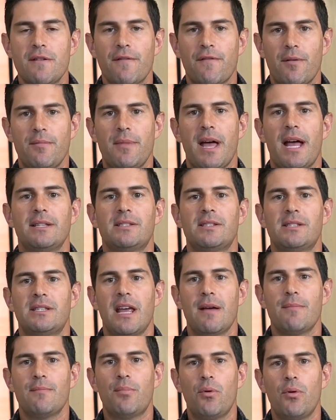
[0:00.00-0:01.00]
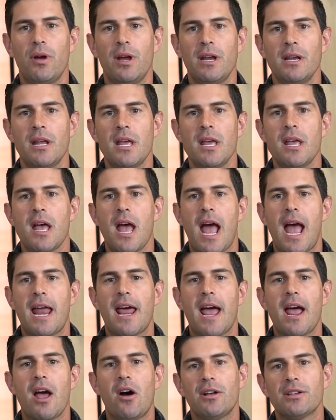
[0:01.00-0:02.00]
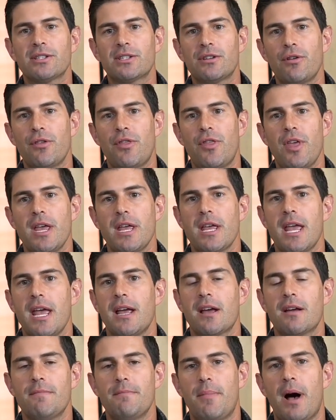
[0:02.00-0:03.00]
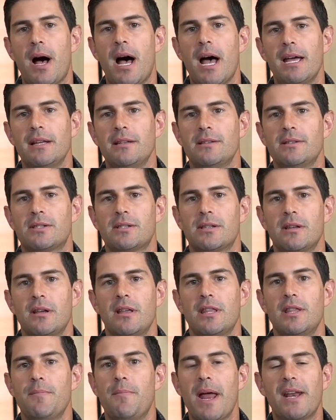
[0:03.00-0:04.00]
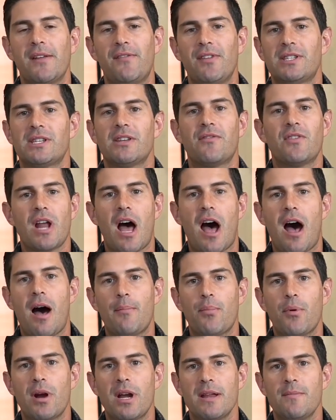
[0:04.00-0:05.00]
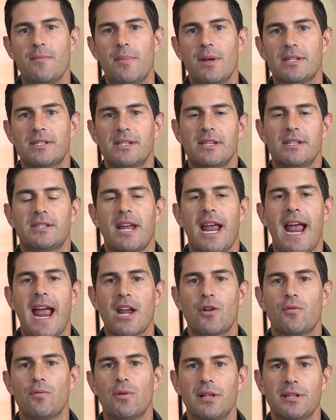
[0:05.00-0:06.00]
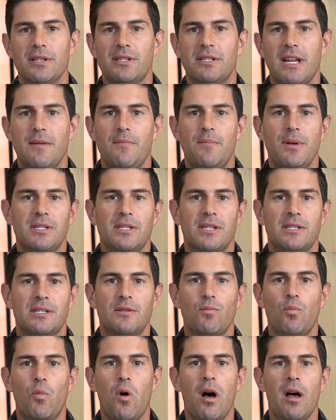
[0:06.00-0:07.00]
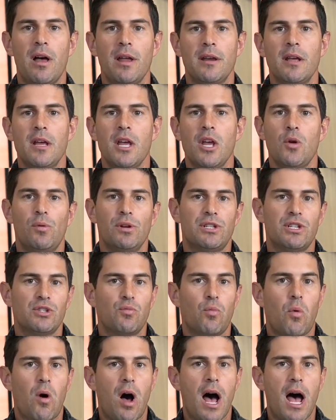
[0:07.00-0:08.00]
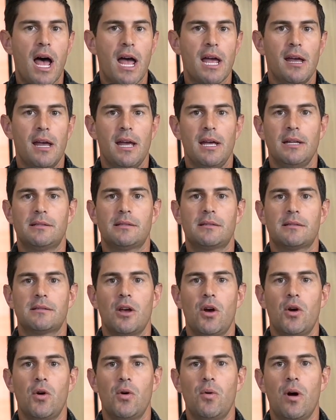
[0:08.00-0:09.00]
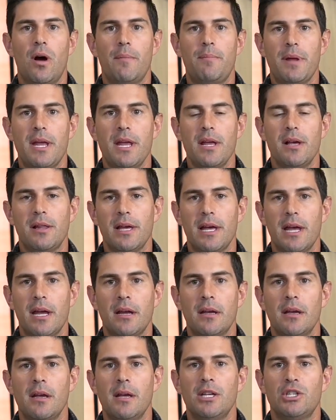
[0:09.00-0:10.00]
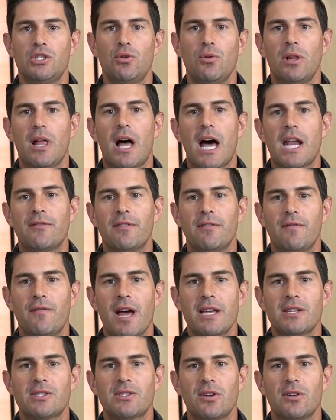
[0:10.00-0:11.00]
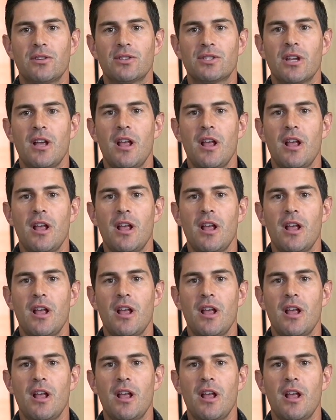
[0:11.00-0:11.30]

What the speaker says: from that standpoint. And I also think it combines the benefits of an operating business and a real estate business in one, which is why it's so appealing to a lot of investors.